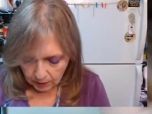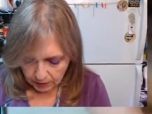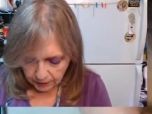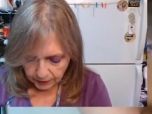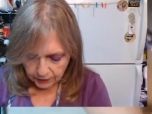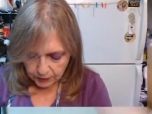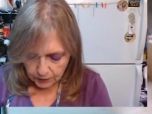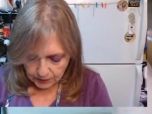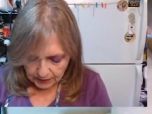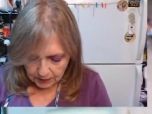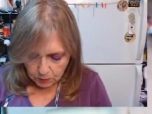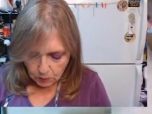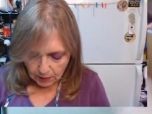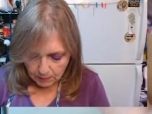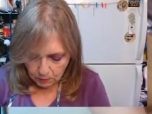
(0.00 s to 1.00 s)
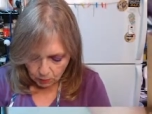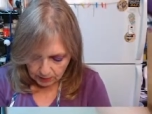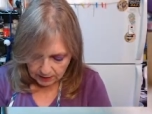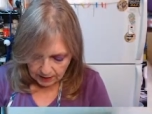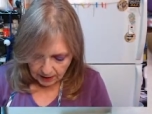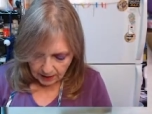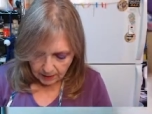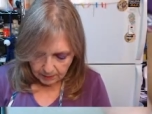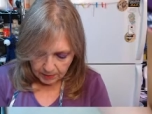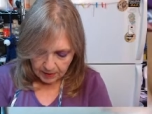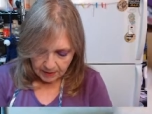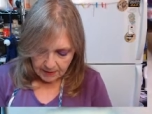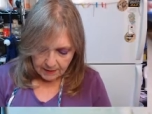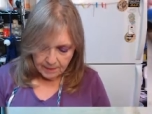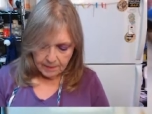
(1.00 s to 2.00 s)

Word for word: we're going to do this one more time